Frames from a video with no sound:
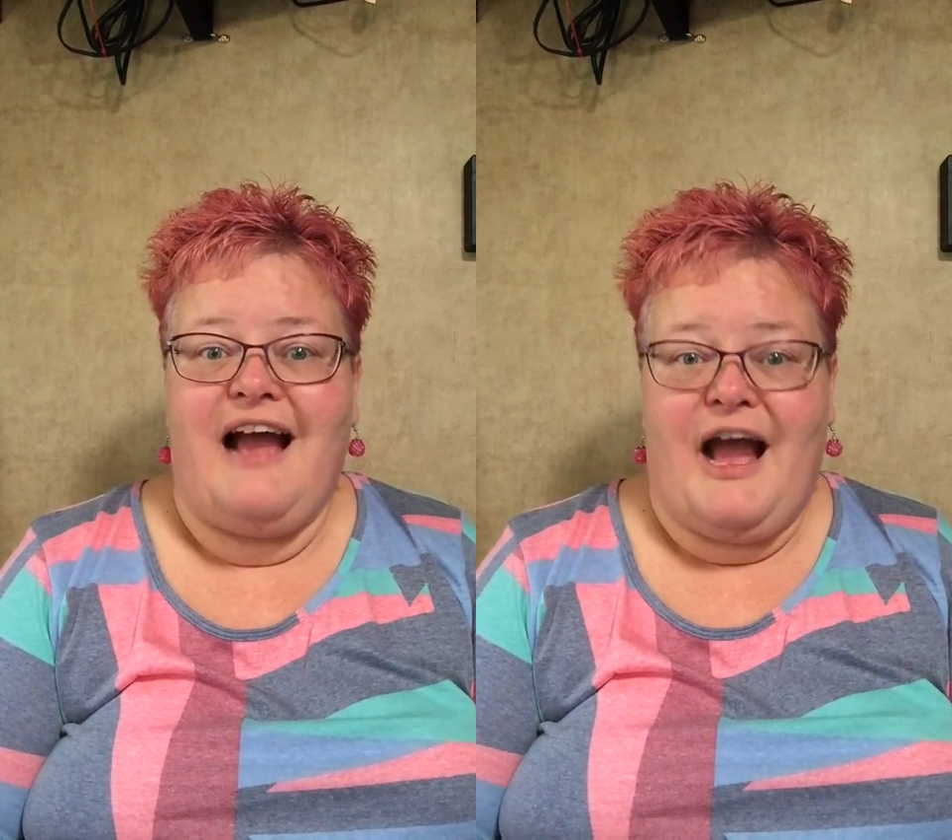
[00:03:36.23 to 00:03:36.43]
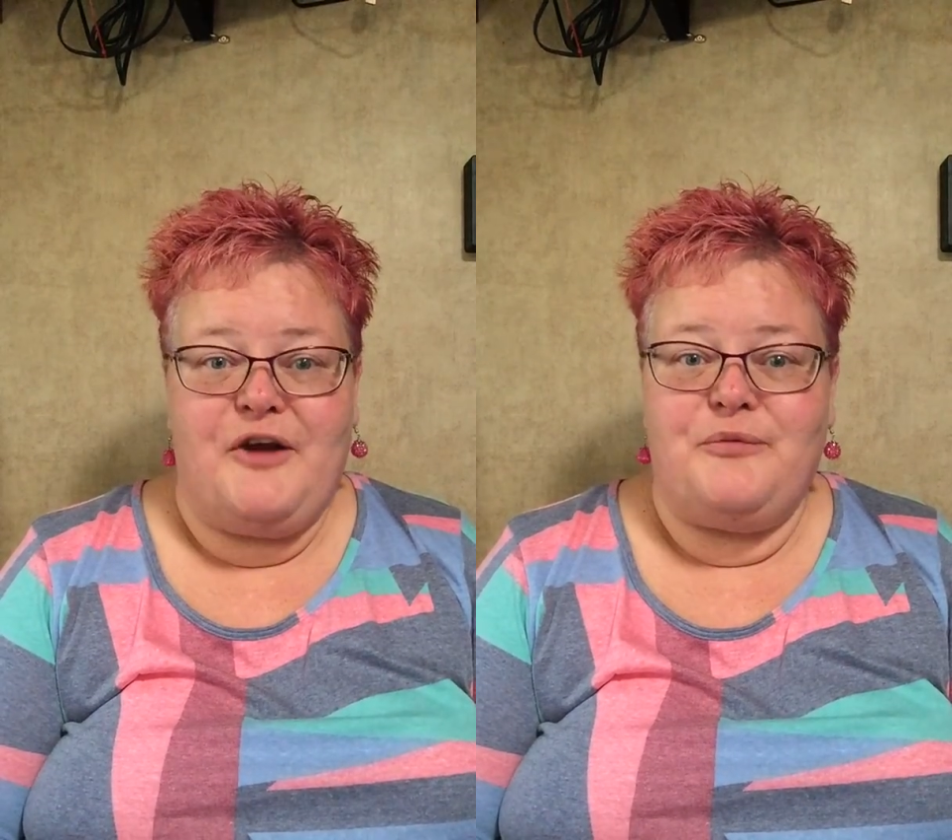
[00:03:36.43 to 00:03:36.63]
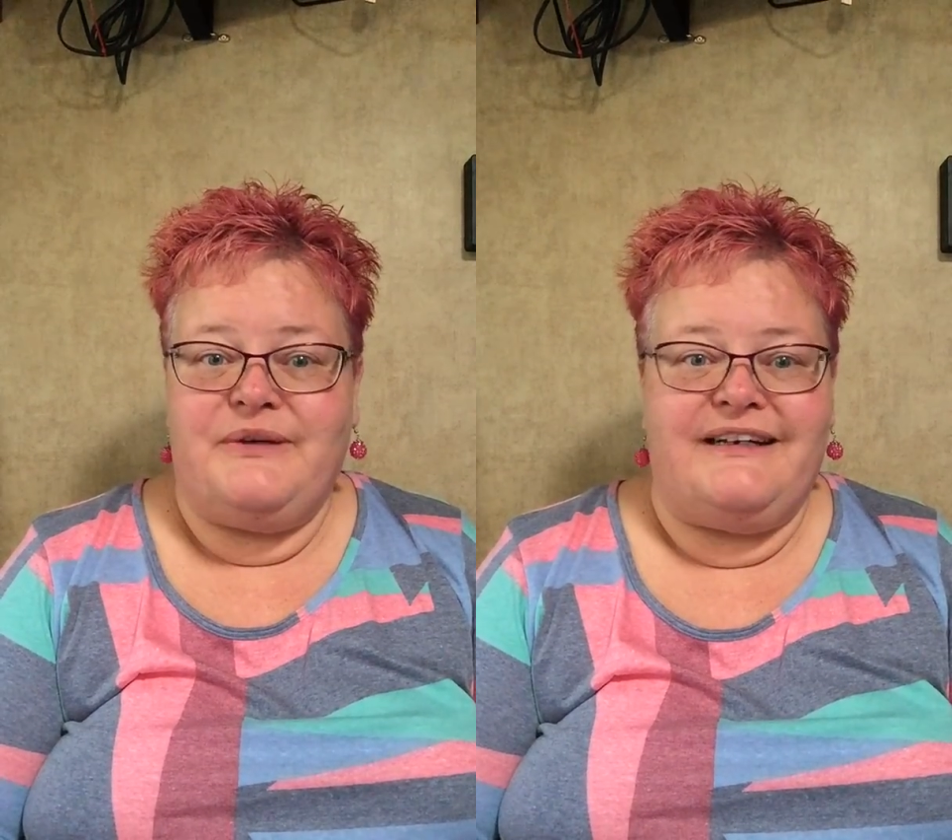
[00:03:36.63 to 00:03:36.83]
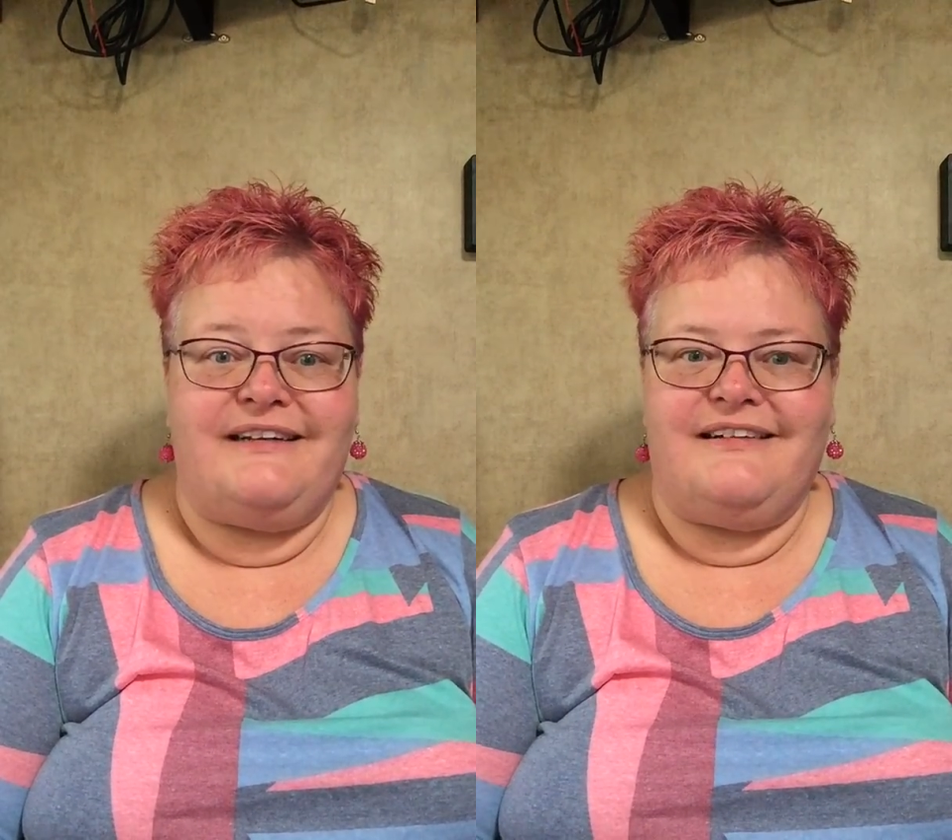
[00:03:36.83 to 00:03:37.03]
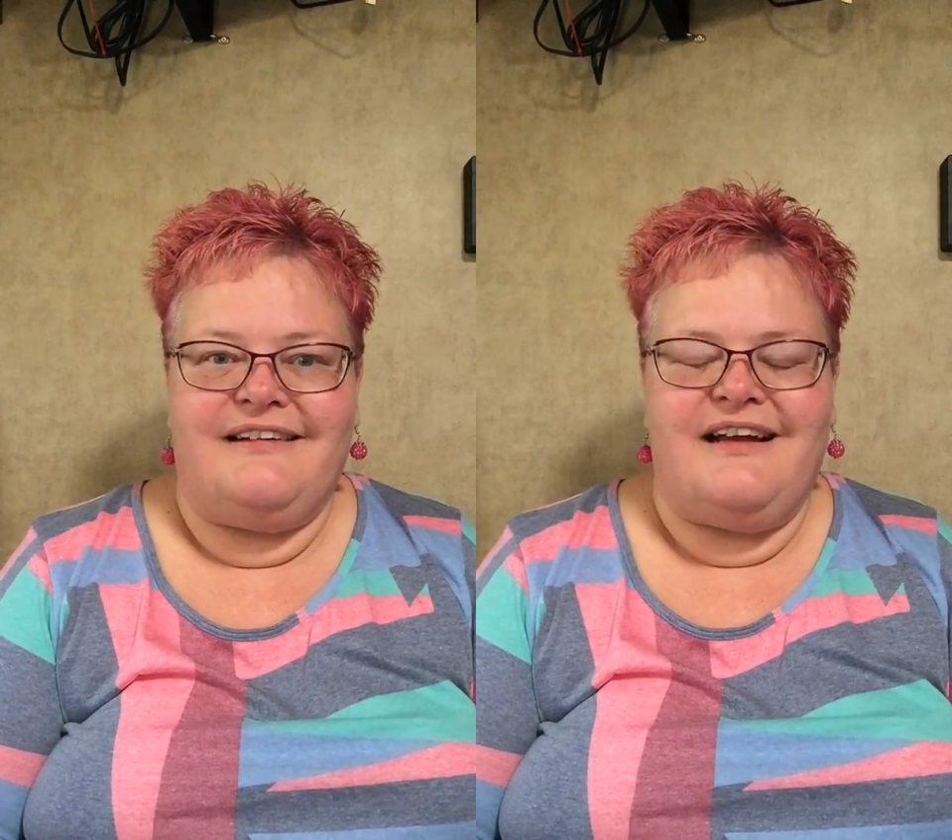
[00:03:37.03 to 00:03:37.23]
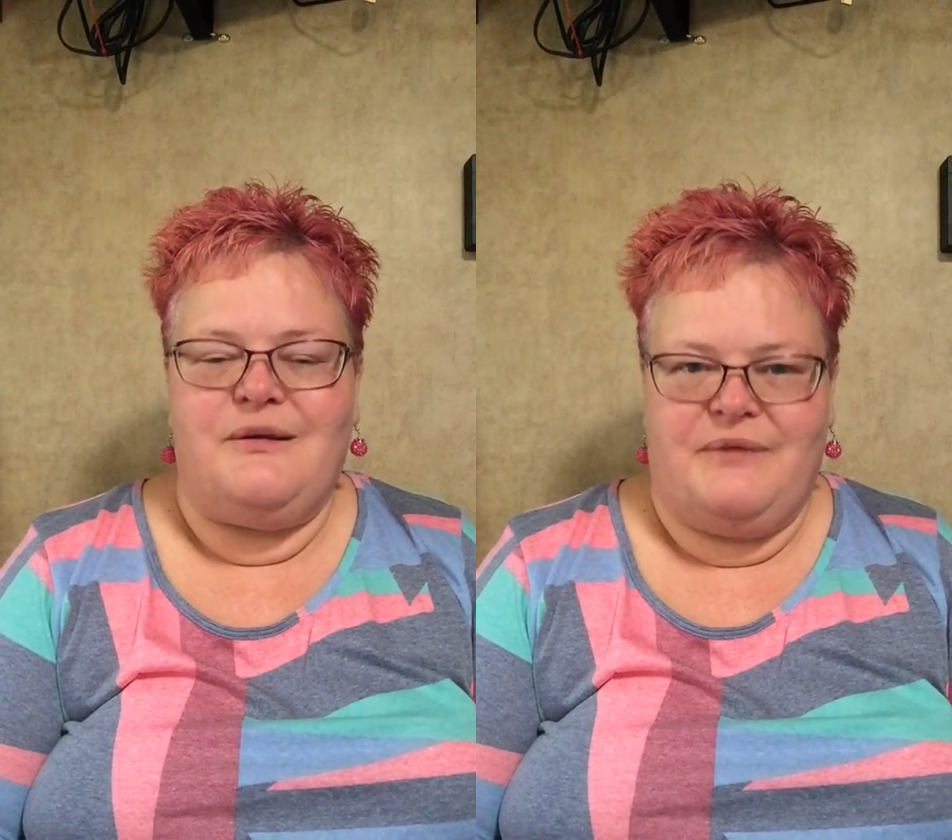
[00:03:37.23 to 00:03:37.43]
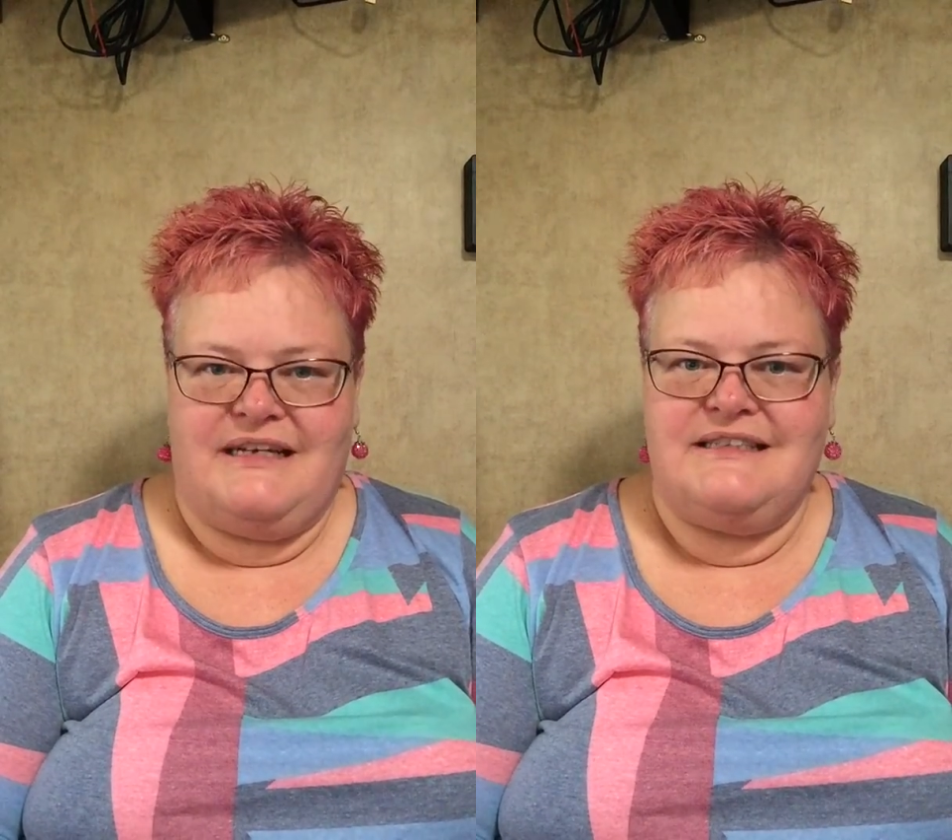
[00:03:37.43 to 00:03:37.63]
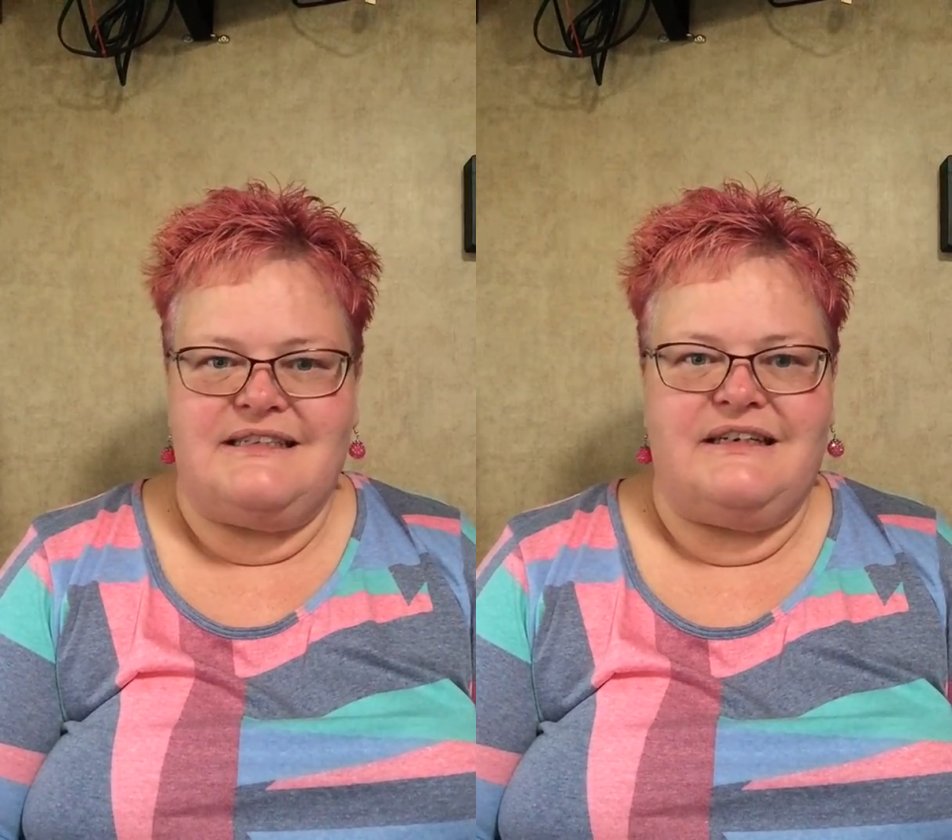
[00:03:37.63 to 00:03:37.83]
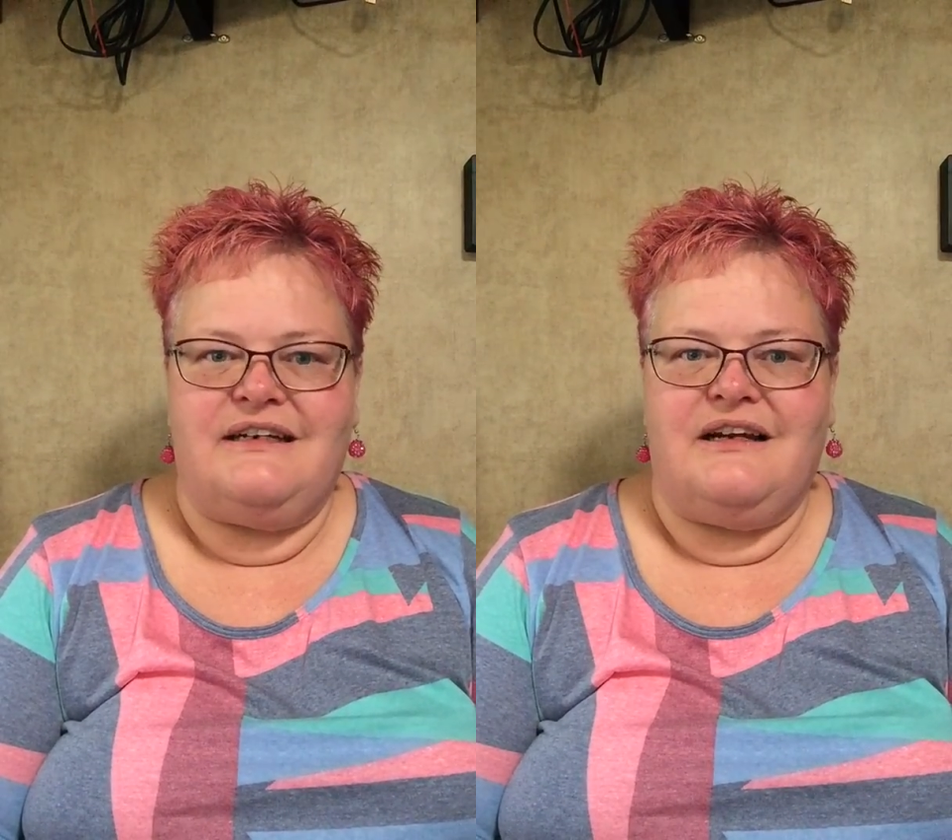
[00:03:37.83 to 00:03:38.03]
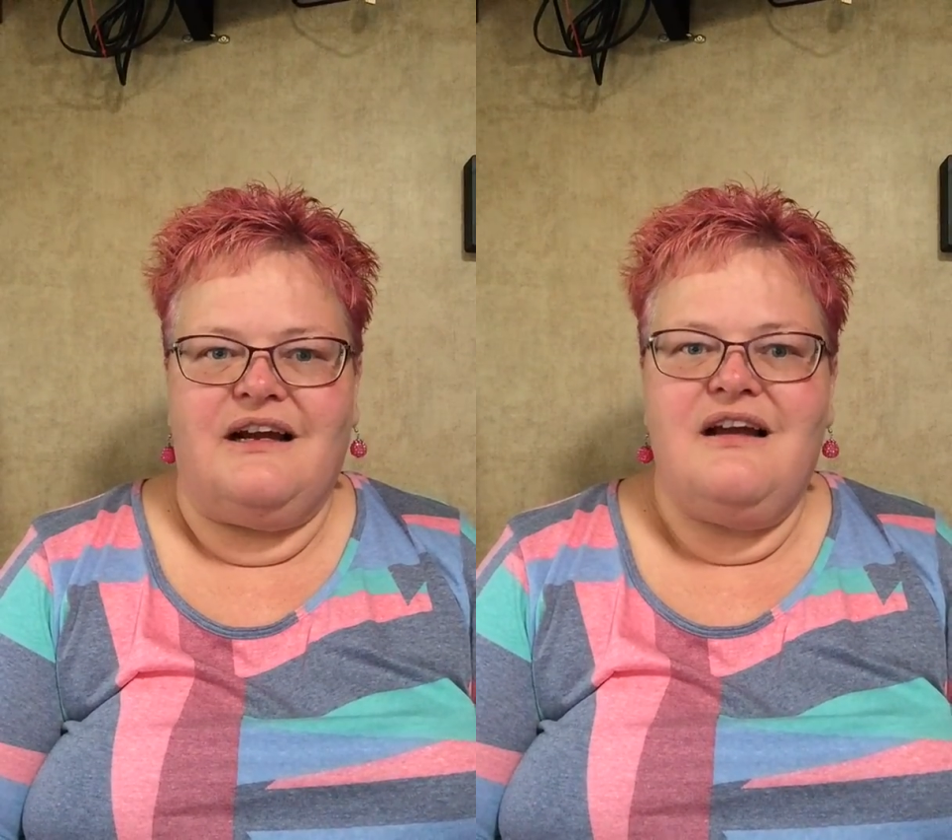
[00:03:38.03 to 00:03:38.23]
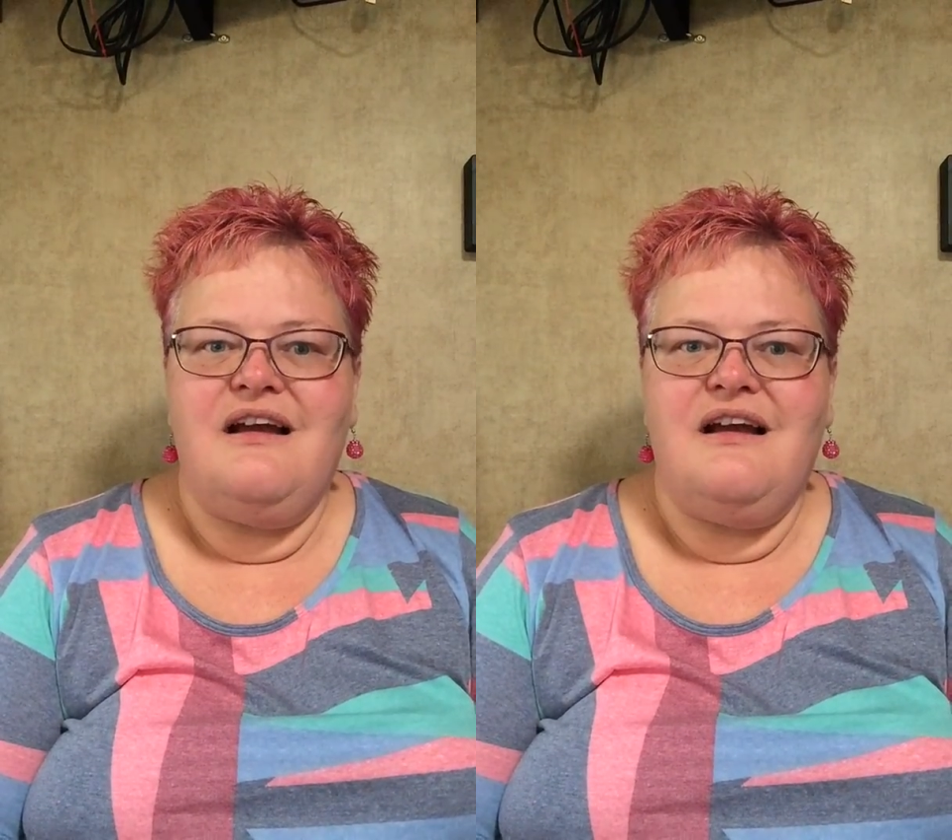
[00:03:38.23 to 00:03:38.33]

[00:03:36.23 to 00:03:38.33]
eye-opening and amazing.